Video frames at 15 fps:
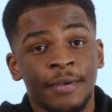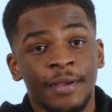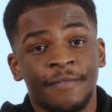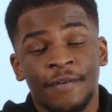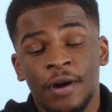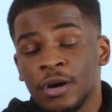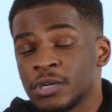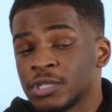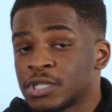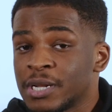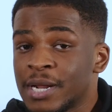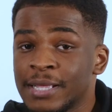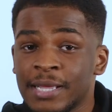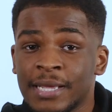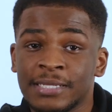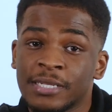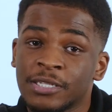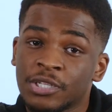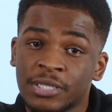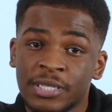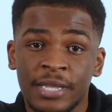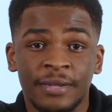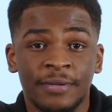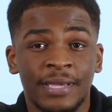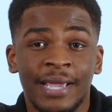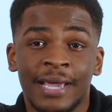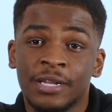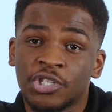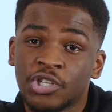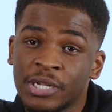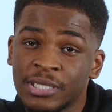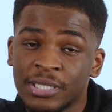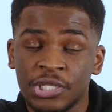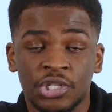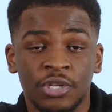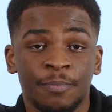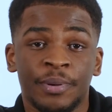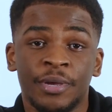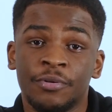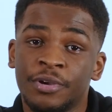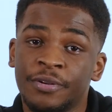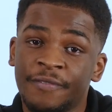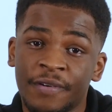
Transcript: Ferguson, as I just said, he had a transition period.